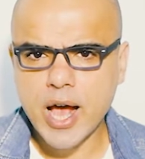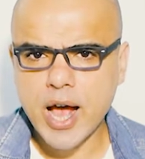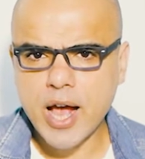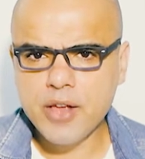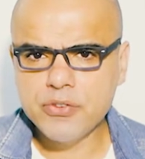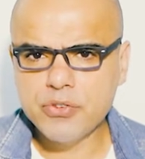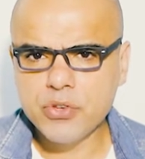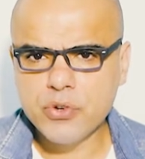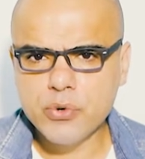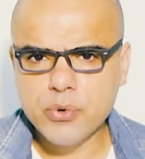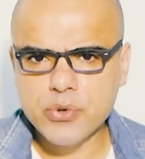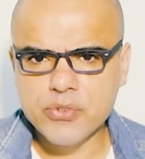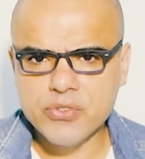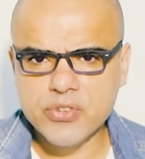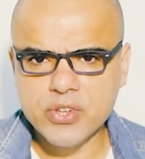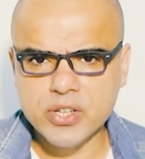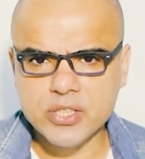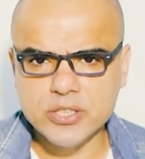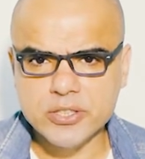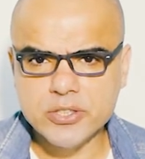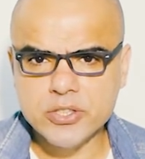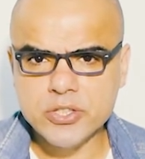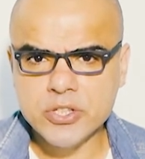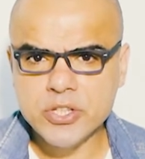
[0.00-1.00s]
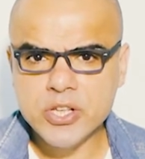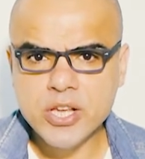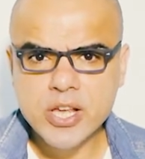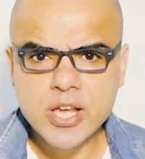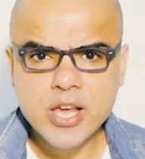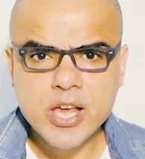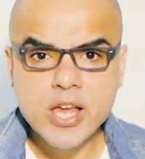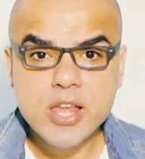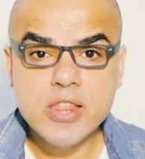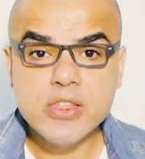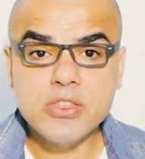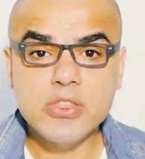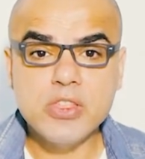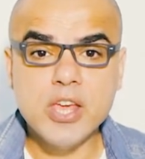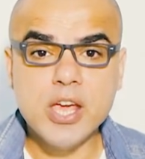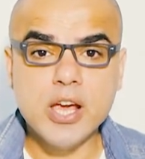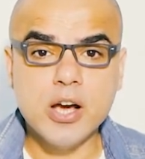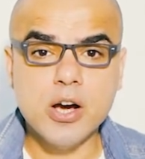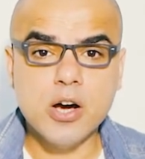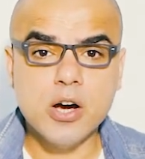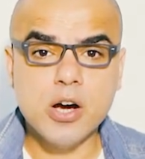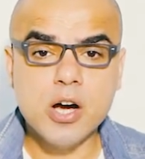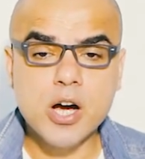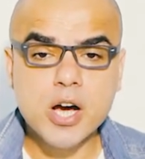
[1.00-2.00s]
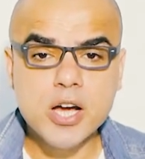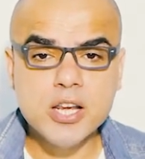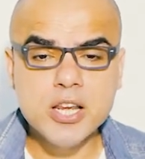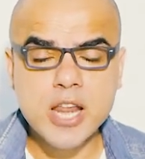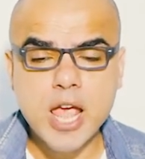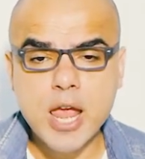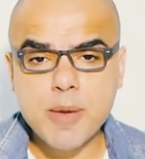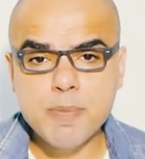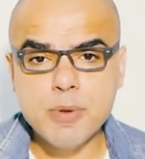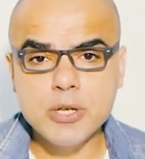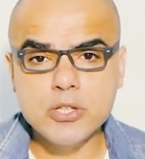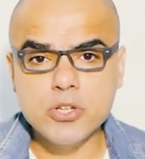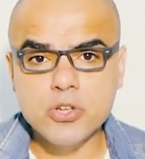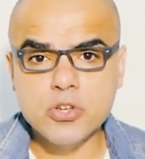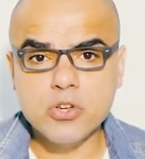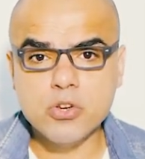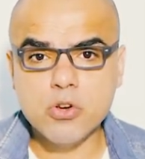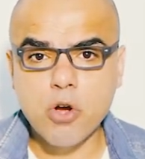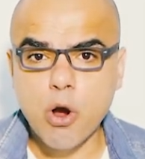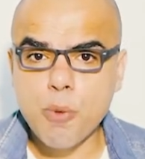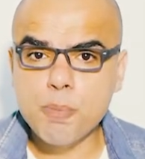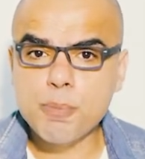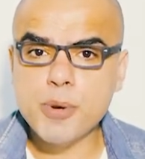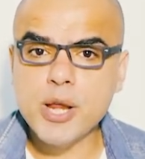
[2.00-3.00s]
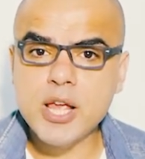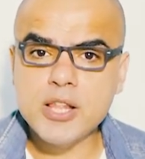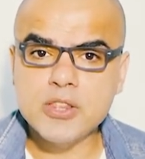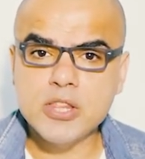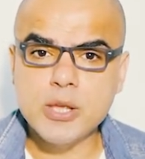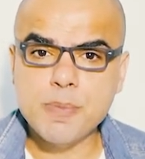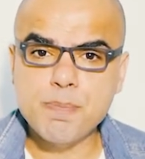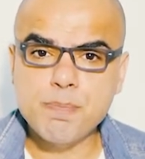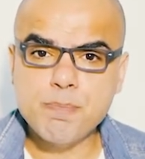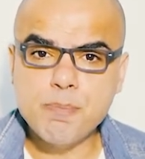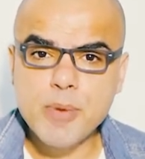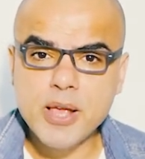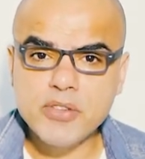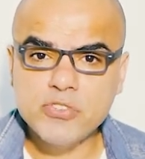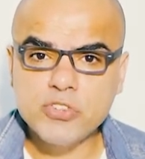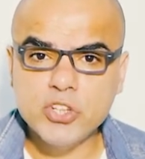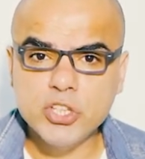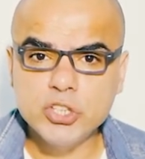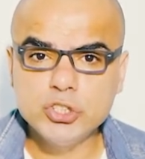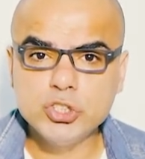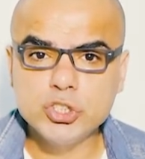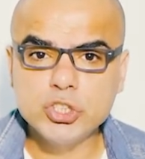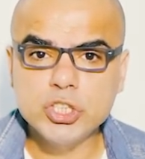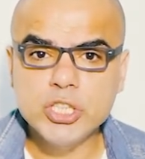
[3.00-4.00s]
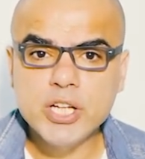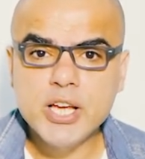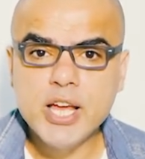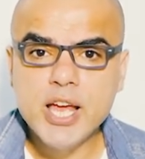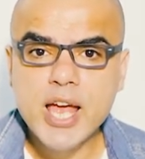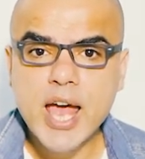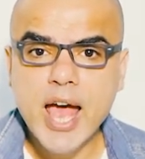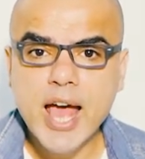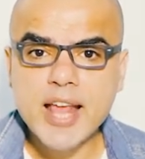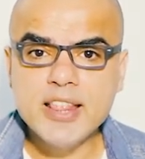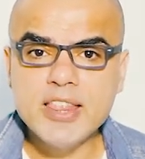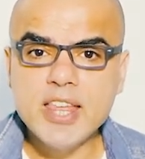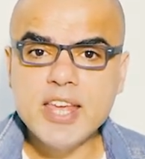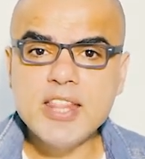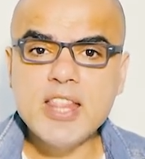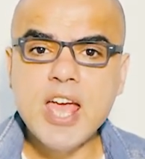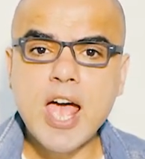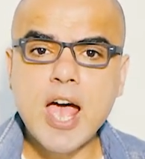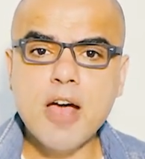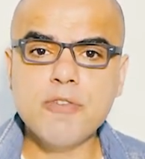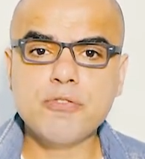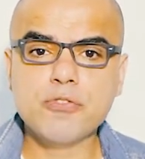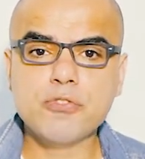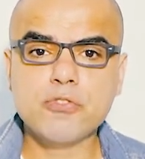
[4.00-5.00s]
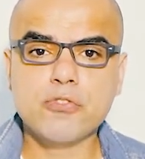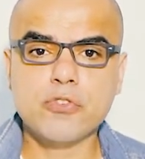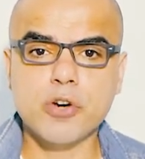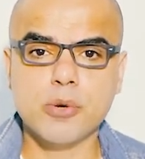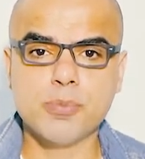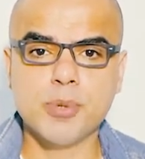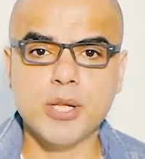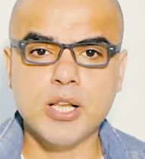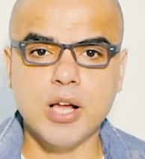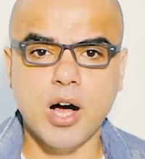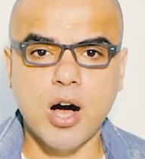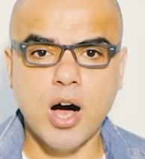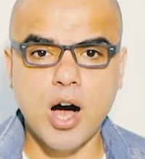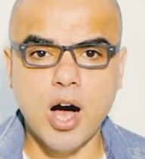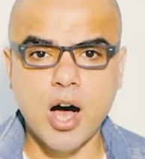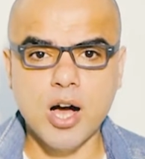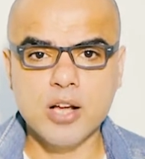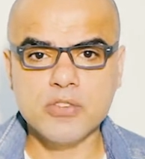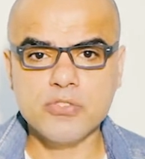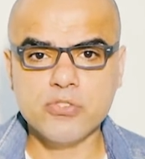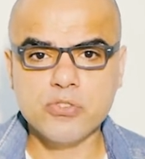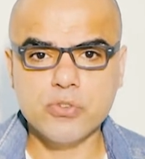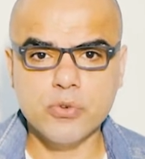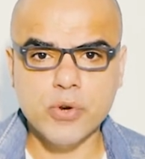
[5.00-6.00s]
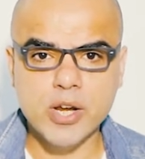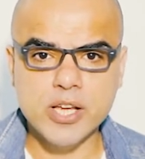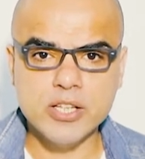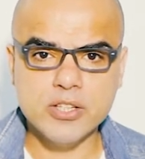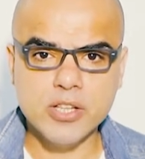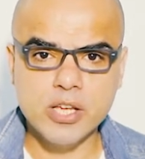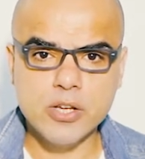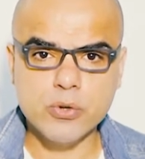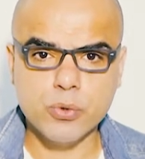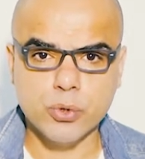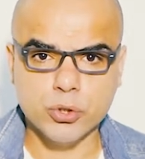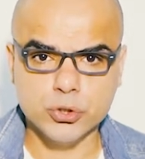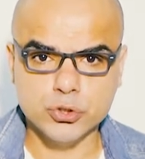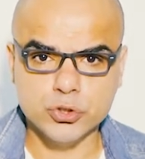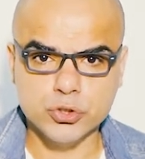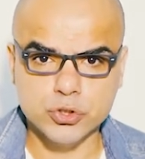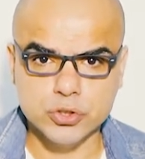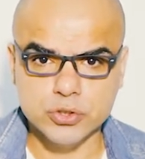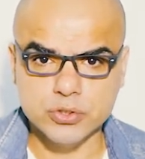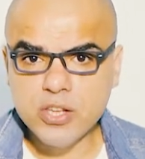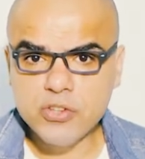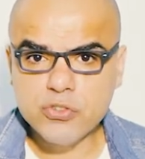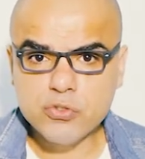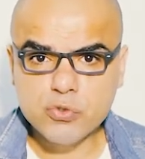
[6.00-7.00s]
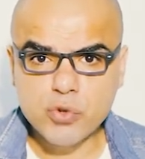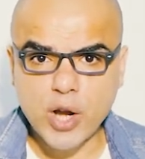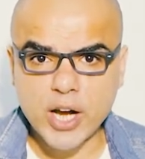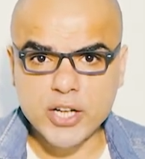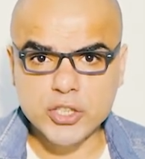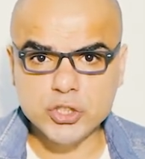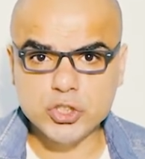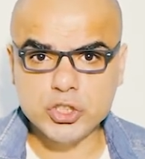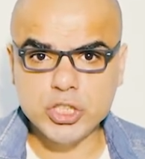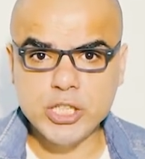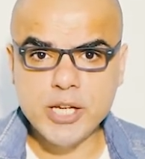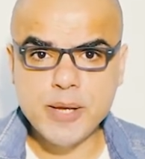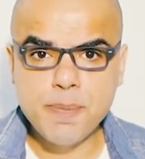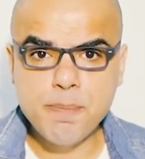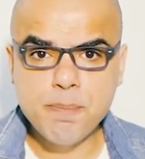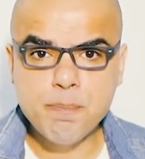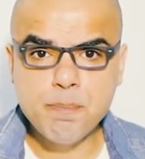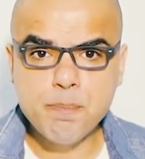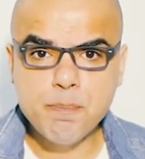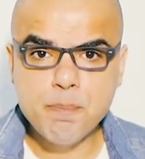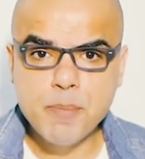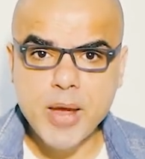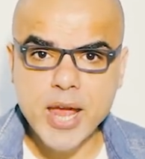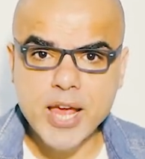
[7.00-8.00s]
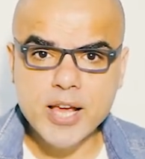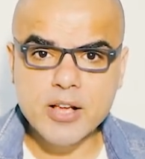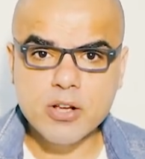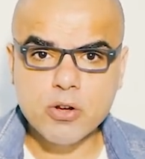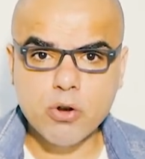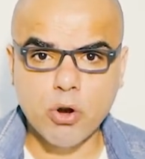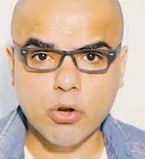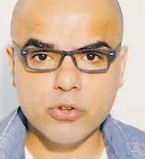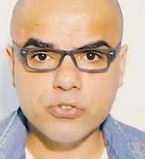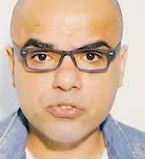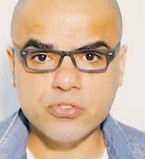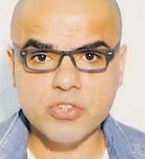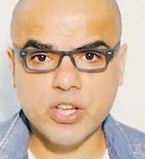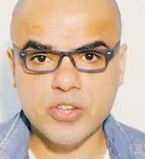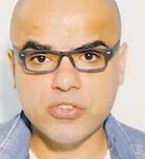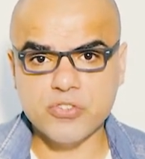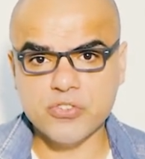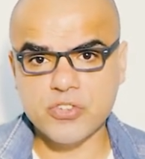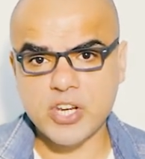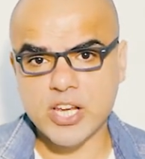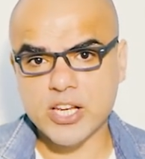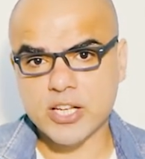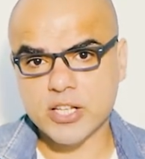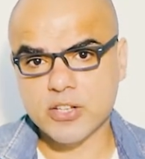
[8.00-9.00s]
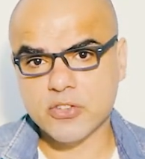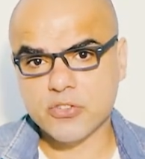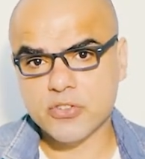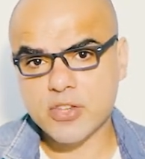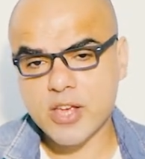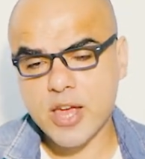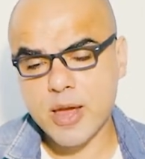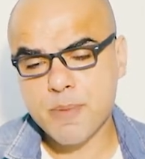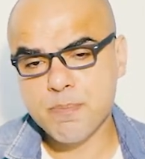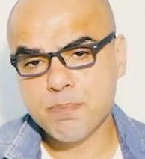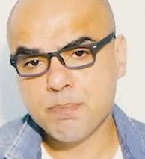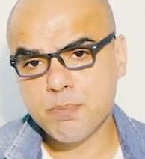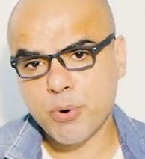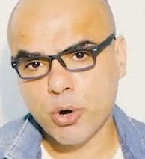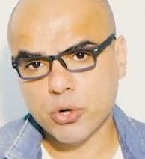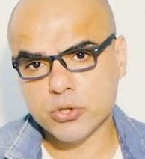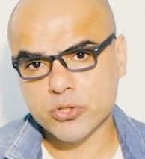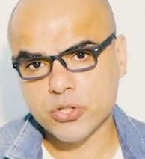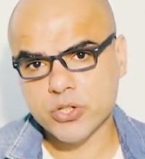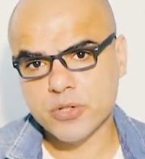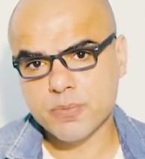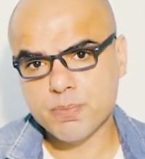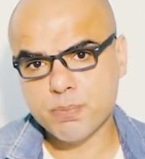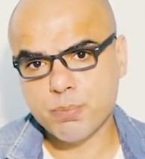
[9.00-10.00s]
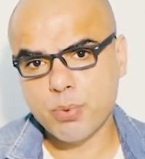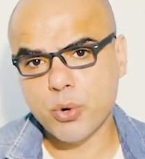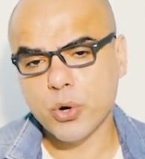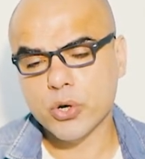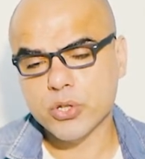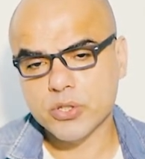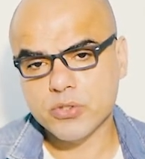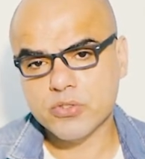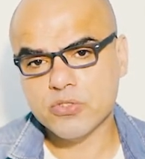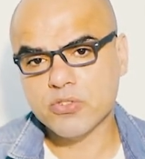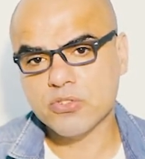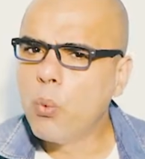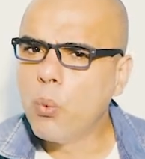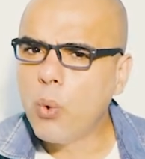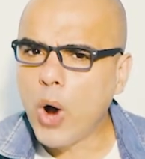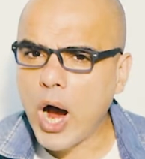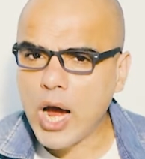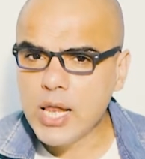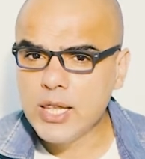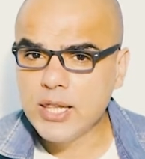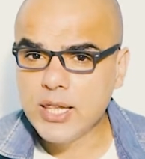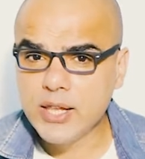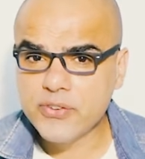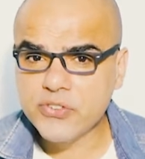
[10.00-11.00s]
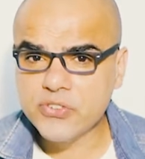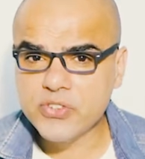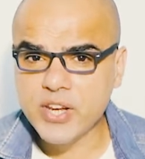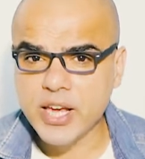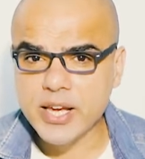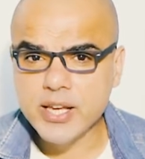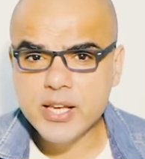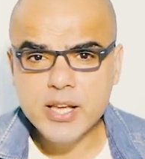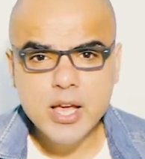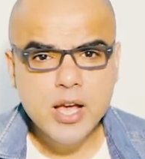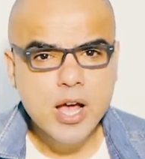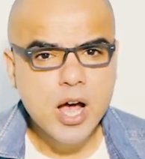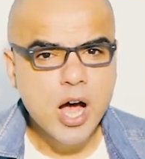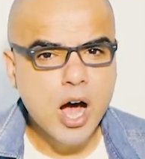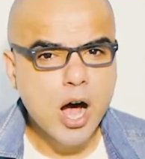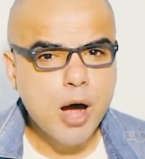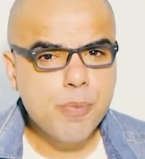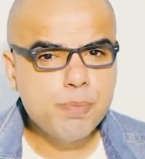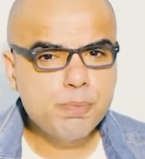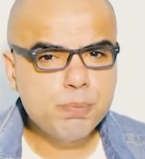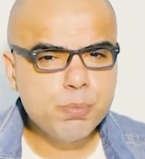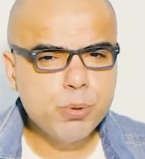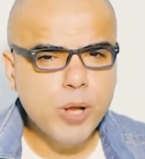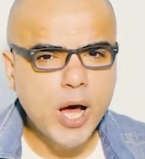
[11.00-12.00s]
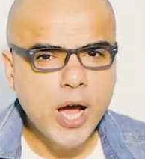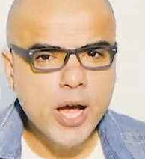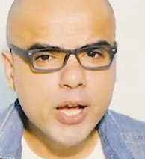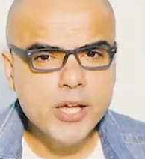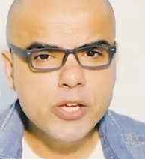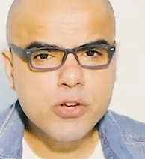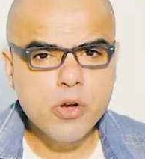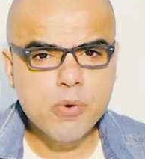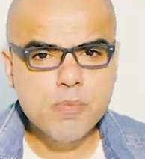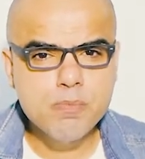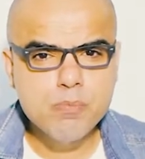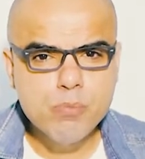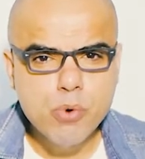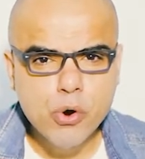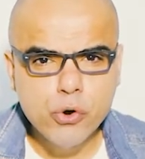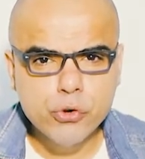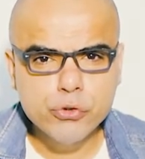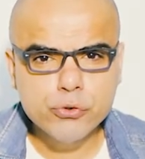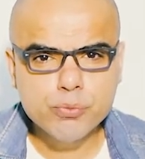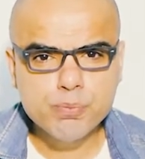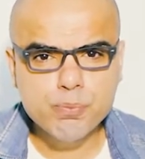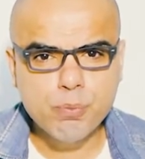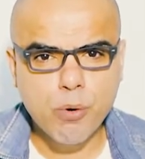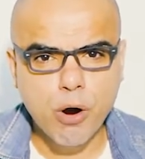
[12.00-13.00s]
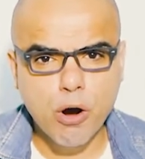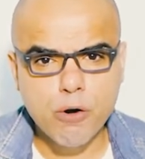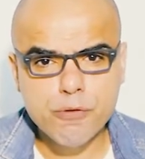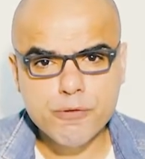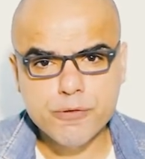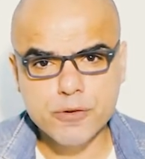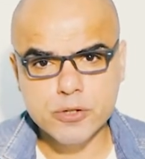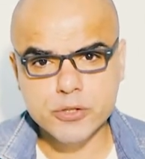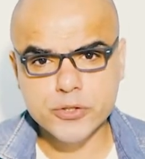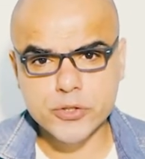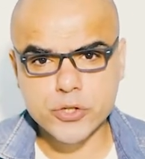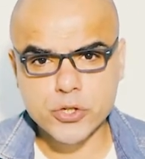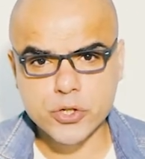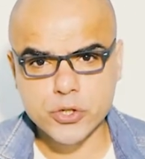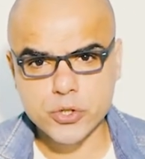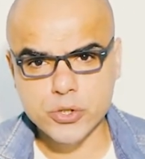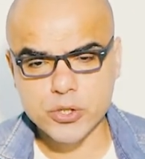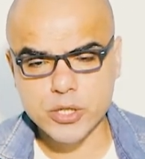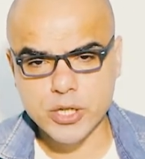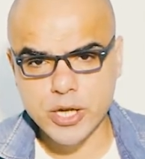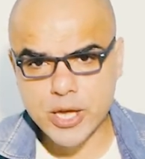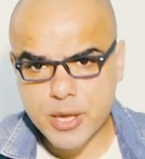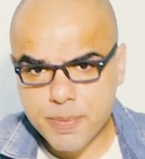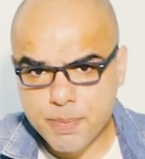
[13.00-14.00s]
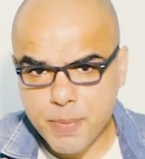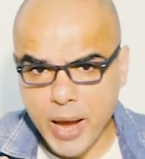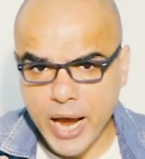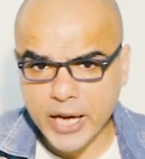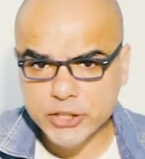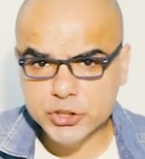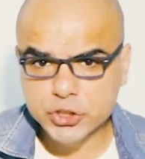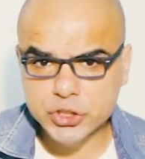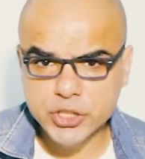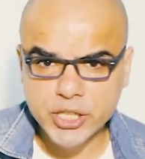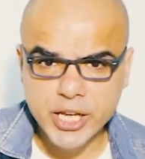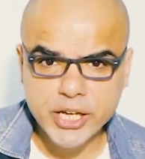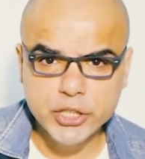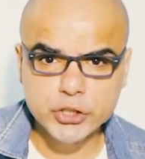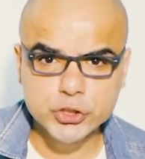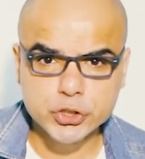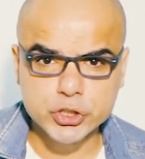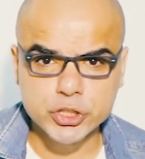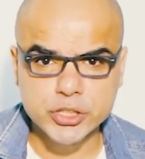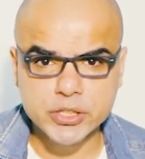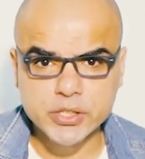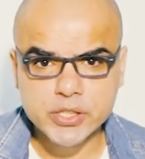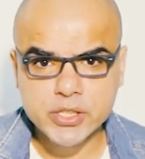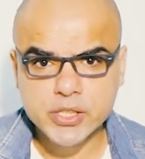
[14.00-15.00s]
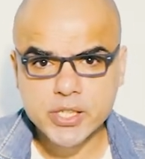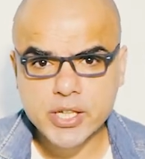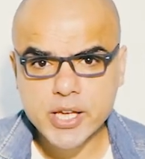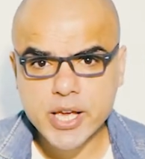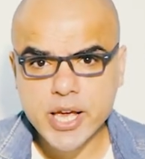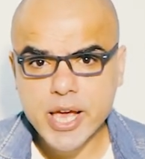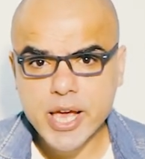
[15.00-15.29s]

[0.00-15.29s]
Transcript: As a result, they are unable to comprehend the message and then have trouble answering the question. This strategy may cost test takers important points. While listening, apply your most powerful tool, imagination.